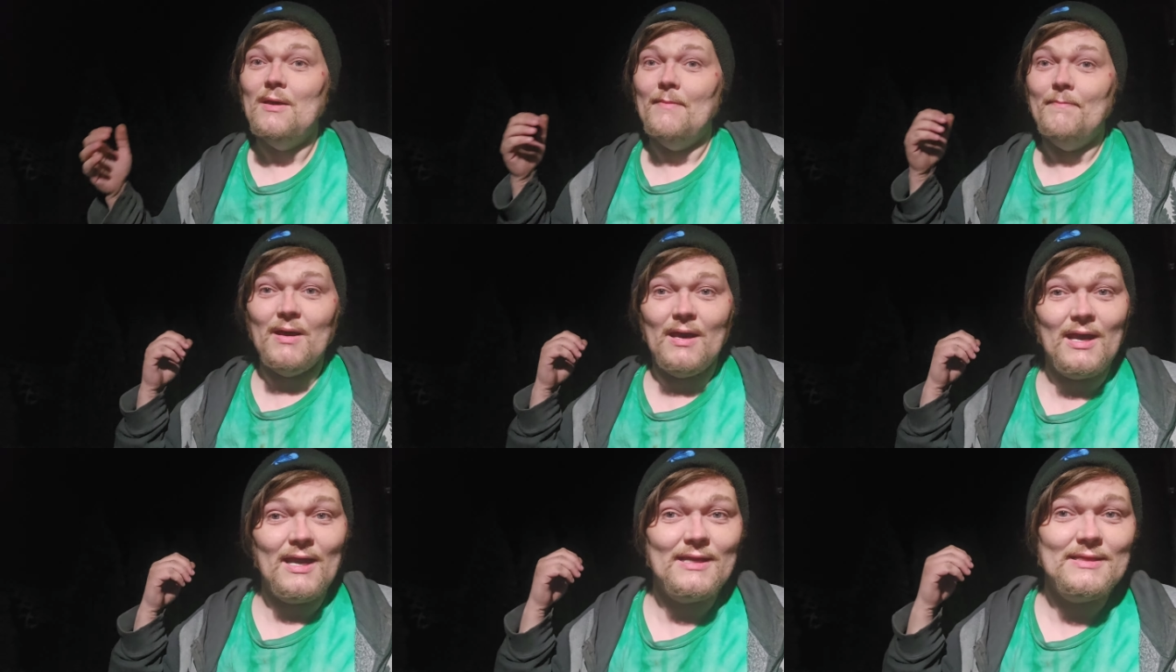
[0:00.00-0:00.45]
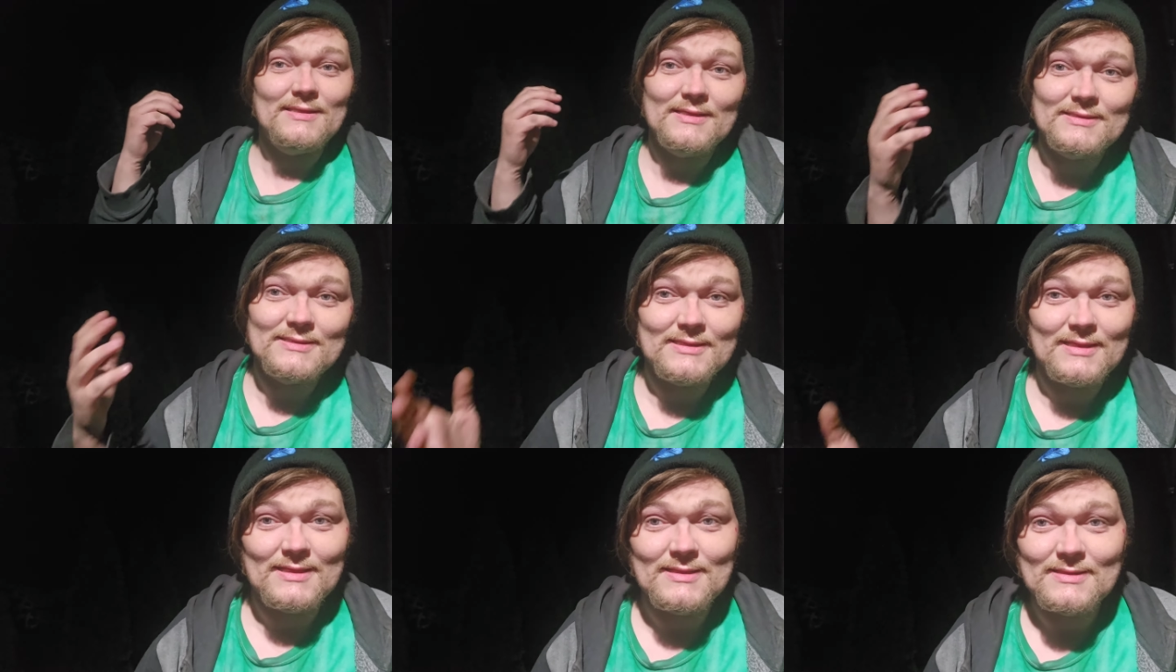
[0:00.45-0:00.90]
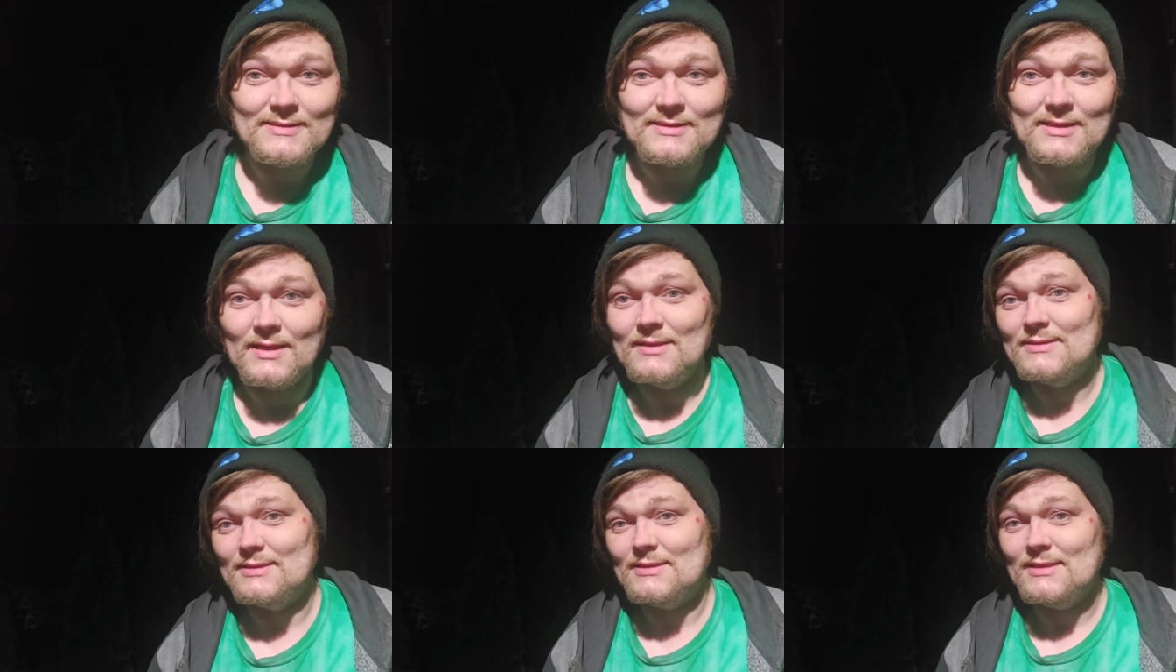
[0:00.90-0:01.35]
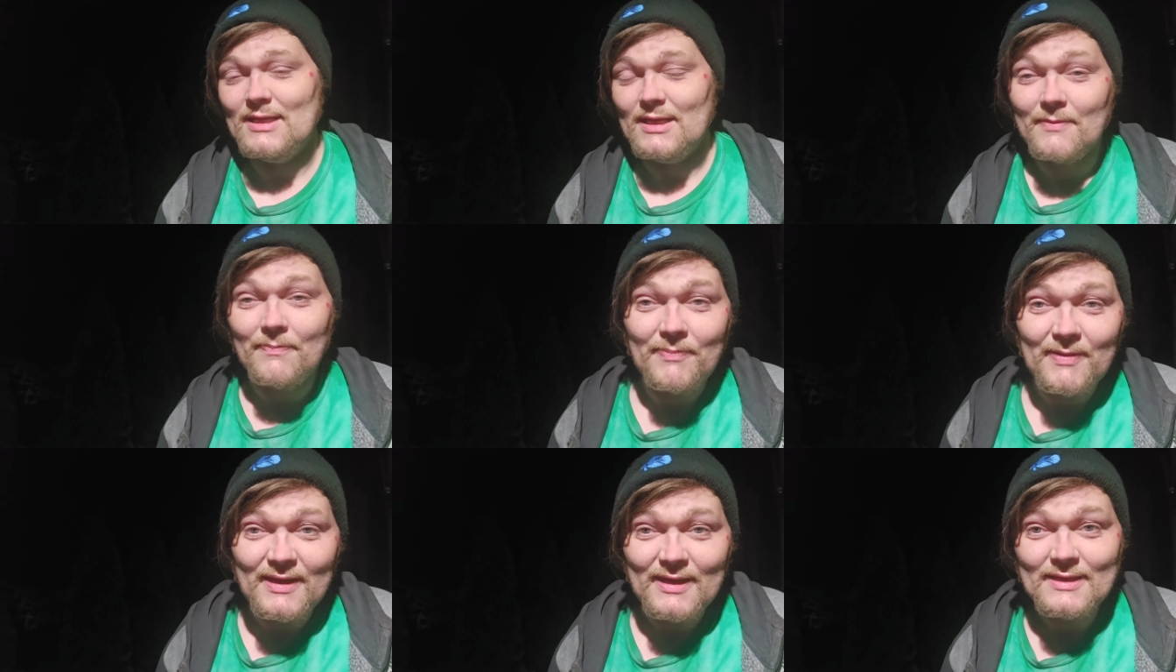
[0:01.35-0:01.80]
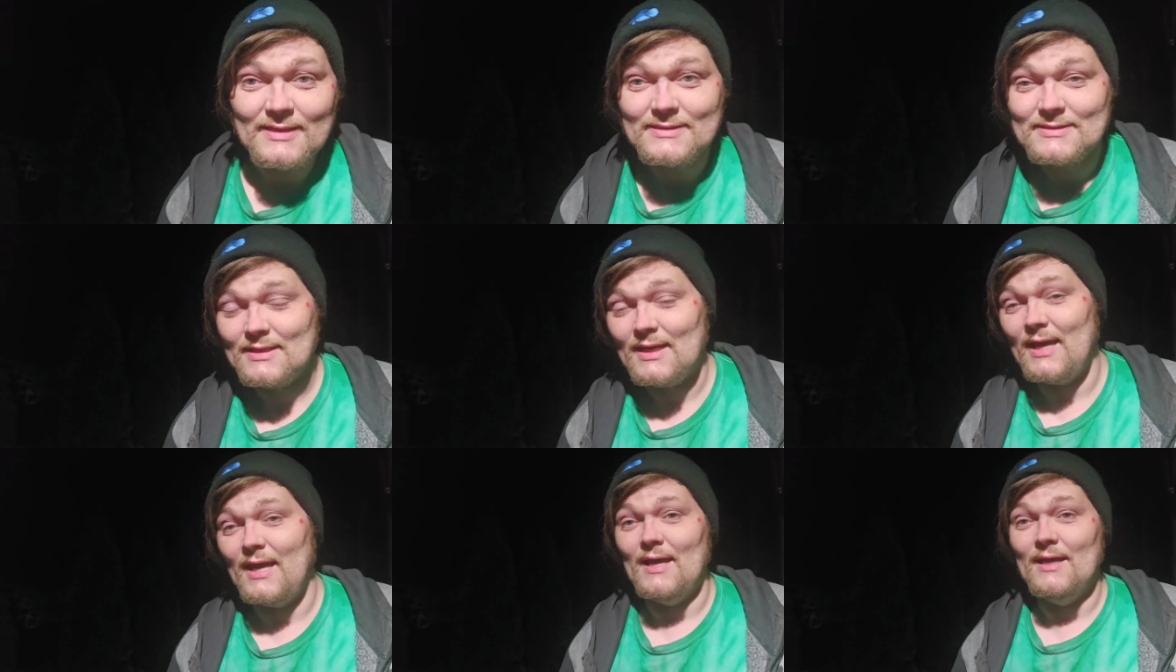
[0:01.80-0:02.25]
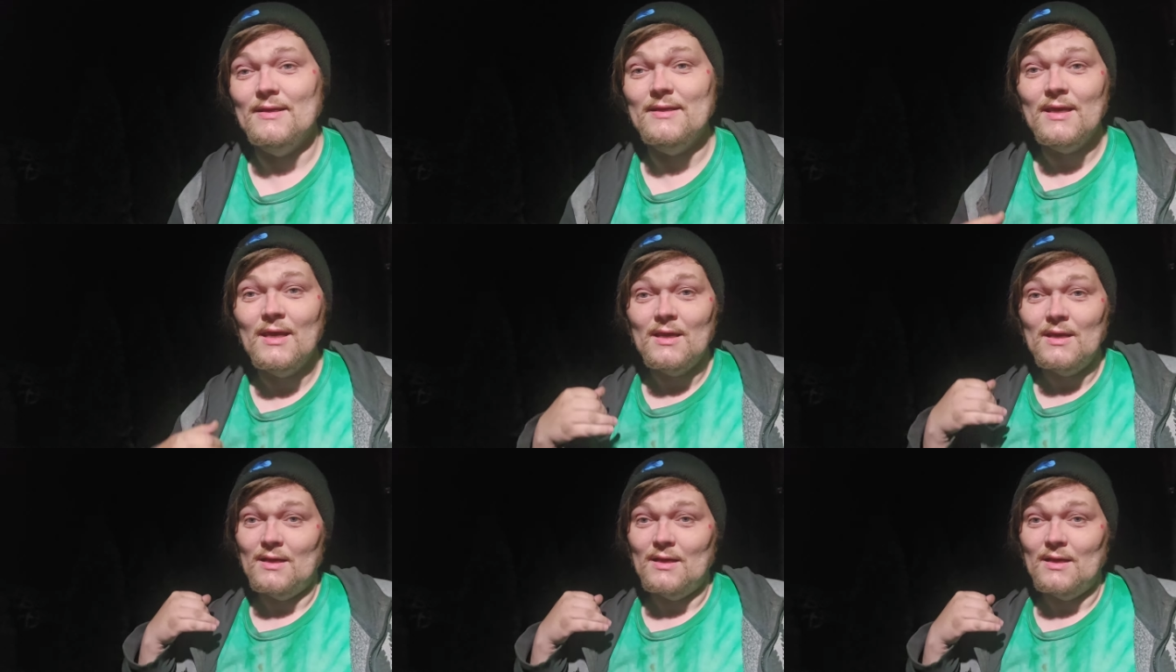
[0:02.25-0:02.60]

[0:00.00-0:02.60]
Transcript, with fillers: behind the scenes sneak peeks, and